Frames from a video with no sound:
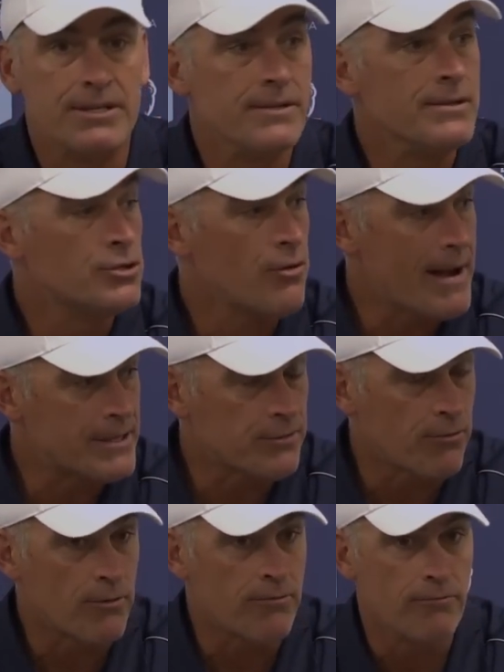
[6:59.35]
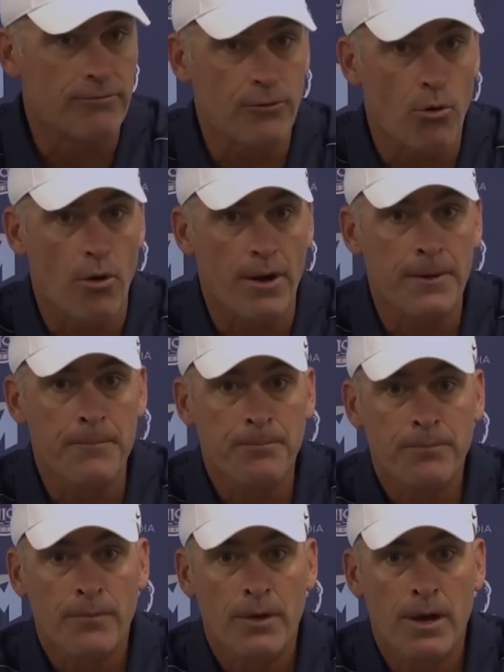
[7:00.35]
the transfer from Florida,
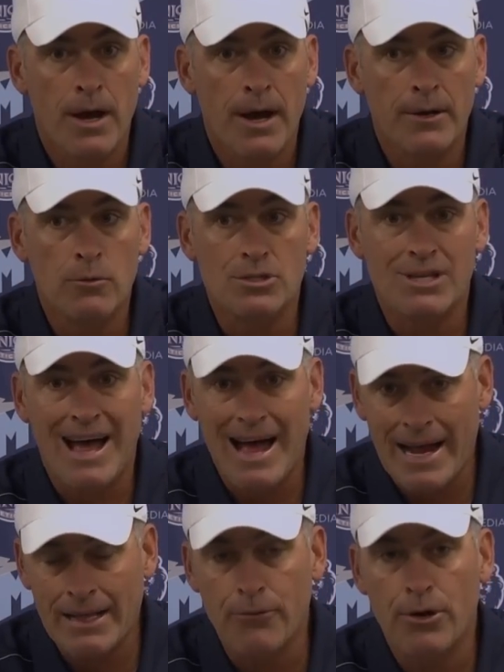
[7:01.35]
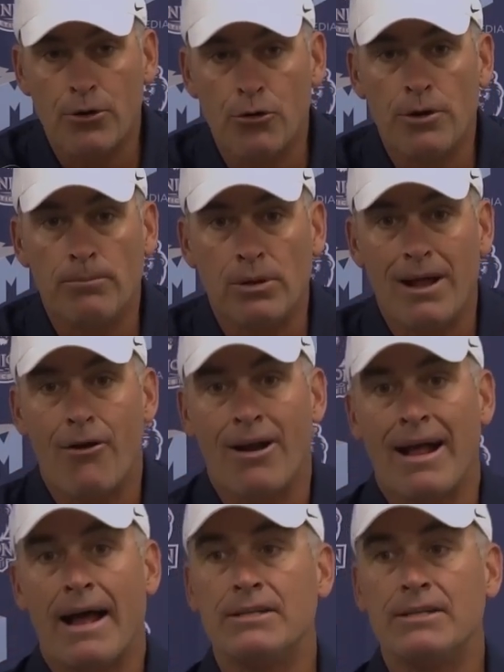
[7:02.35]
who was a highly recruited player out of